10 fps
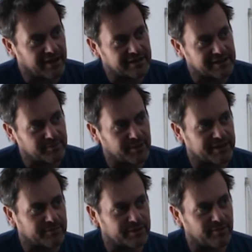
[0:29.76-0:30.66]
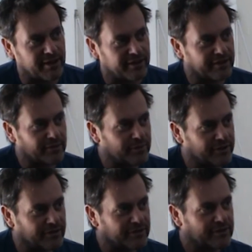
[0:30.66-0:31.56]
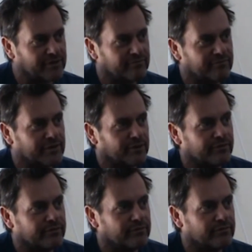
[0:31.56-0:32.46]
artist, because it was quite an unorthodox sort of...